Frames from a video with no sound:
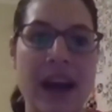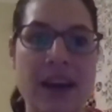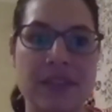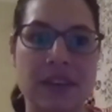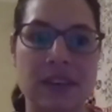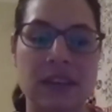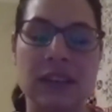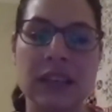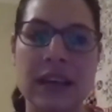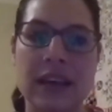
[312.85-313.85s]
ethical
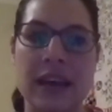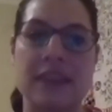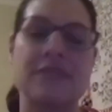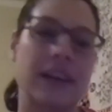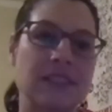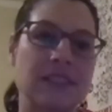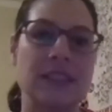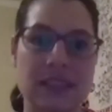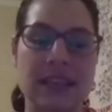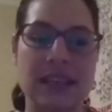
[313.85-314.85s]
and effective
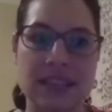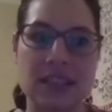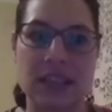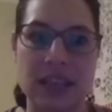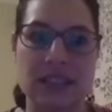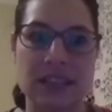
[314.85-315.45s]
data science education?